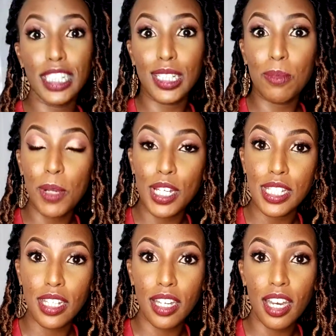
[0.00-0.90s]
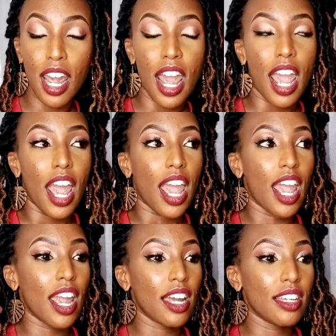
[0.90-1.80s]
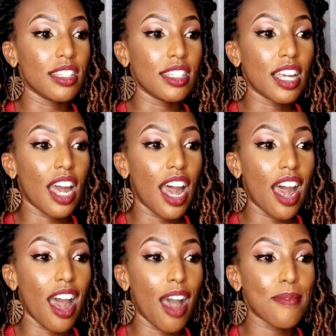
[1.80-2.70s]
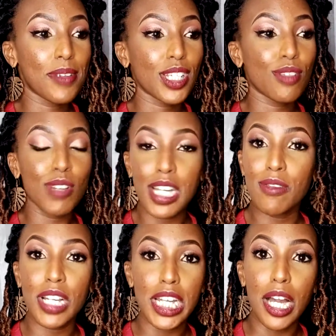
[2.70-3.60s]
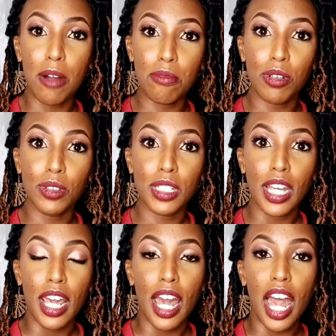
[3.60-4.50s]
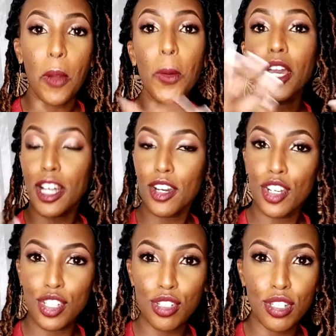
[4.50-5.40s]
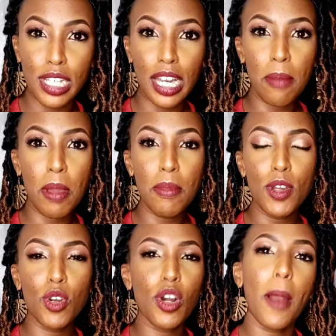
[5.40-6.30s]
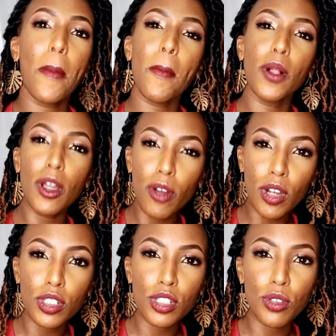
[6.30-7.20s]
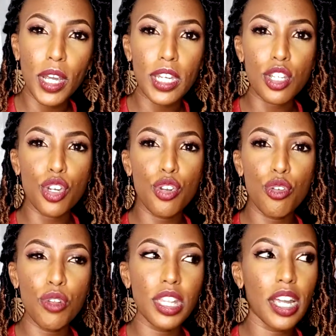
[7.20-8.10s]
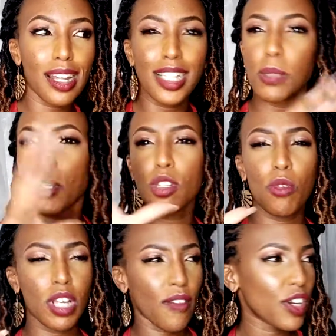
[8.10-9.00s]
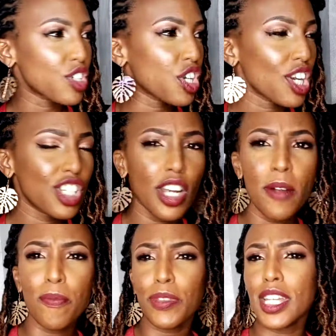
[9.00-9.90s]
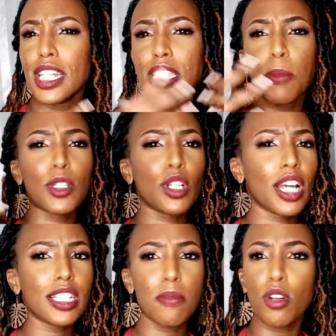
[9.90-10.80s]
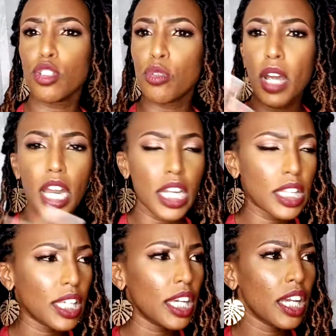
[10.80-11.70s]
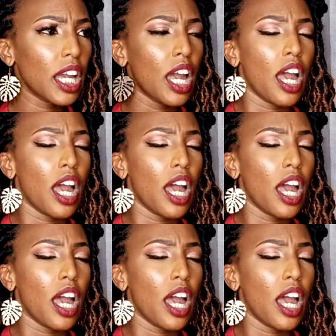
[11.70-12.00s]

this person. And I'm just really, really humbled. I want to encourage you today. Maybe you look at people around you and you think this person will never change. This person can't amount to anything.